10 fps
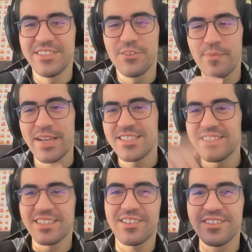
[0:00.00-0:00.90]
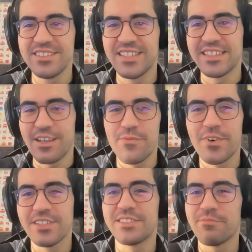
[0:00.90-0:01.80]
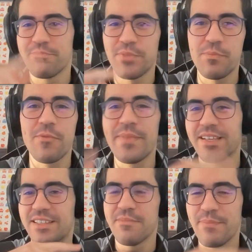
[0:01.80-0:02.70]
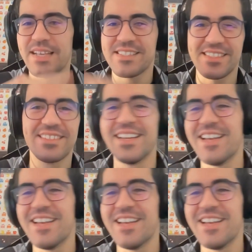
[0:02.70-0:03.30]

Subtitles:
match the code that avoid people making mess in the